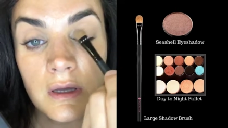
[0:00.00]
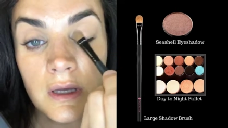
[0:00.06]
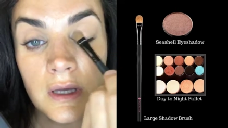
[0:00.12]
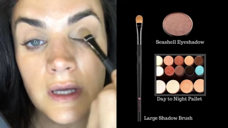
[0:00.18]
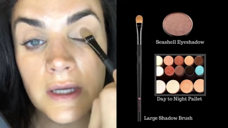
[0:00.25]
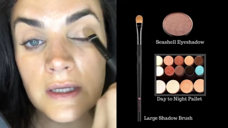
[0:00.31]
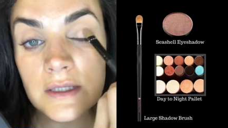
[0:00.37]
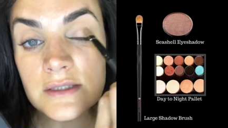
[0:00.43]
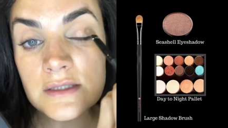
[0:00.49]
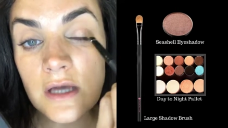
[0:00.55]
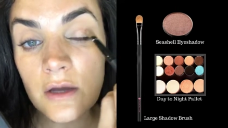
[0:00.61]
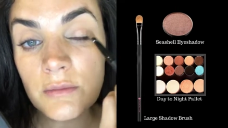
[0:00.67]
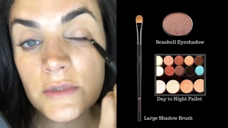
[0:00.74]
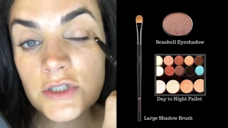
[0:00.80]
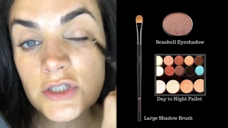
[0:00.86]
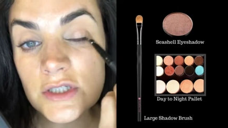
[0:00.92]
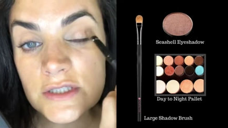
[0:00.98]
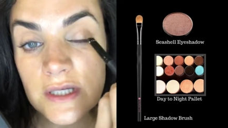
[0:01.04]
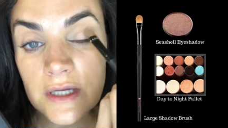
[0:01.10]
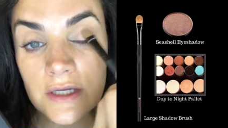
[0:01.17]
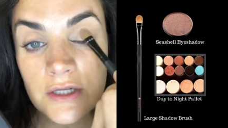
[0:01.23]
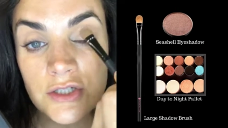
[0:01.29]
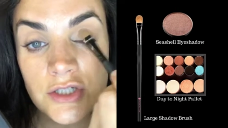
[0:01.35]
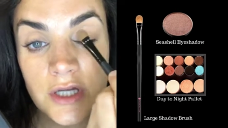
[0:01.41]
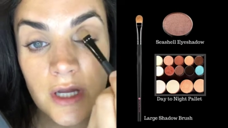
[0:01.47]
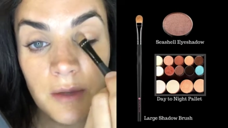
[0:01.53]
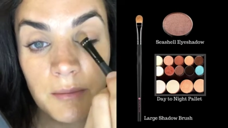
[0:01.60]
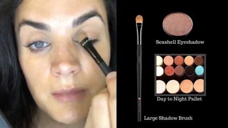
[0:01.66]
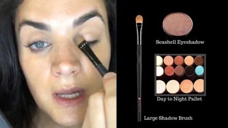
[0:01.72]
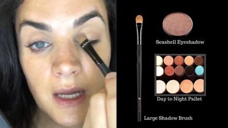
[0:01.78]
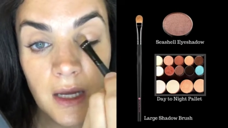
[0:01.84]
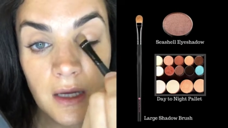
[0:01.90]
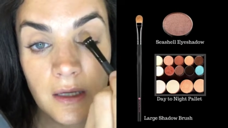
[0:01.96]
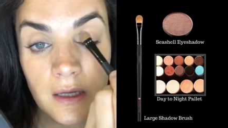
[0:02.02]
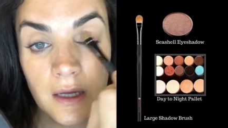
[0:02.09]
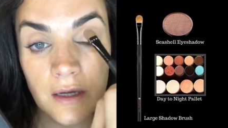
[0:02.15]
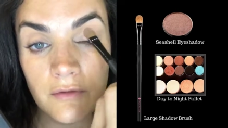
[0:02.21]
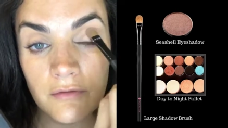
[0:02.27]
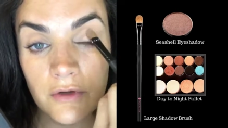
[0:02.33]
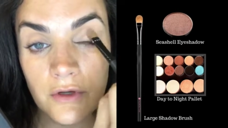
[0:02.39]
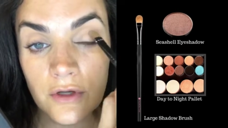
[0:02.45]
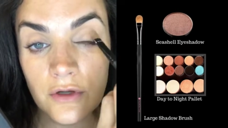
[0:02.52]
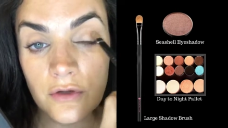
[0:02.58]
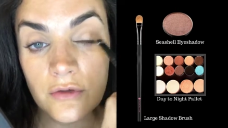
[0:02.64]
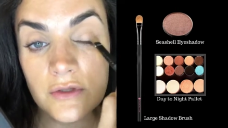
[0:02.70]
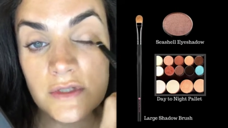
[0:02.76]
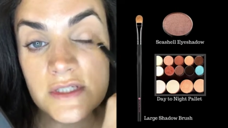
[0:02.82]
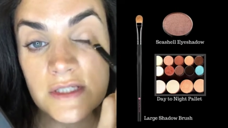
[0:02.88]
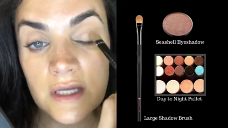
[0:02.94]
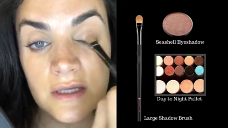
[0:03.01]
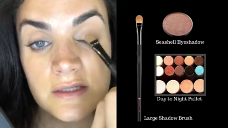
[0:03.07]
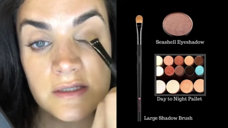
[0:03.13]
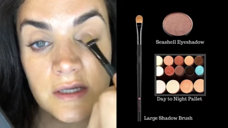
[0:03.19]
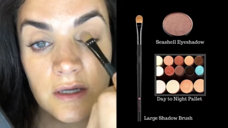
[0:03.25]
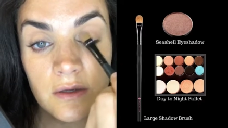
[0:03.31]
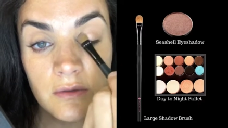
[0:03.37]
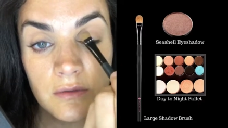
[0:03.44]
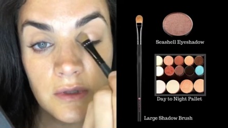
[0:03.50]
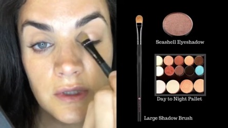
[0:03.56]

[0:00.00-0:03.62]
And it's almost just like a champagne kind of nude skin tone.